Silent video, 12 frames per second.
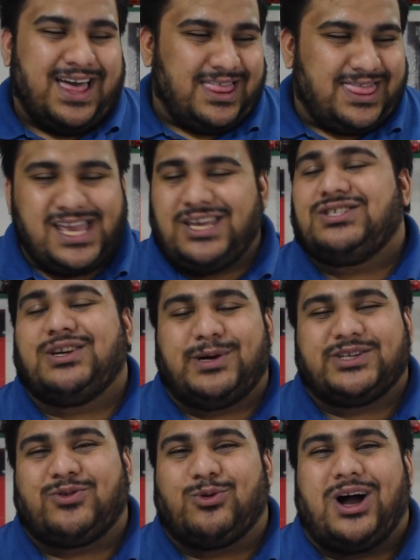Thank you so
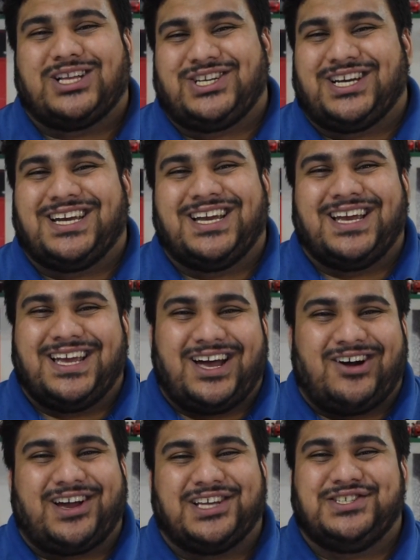much for watching.
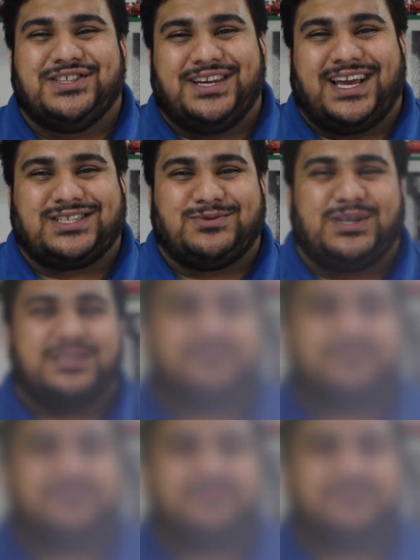I'll catch you in the next one.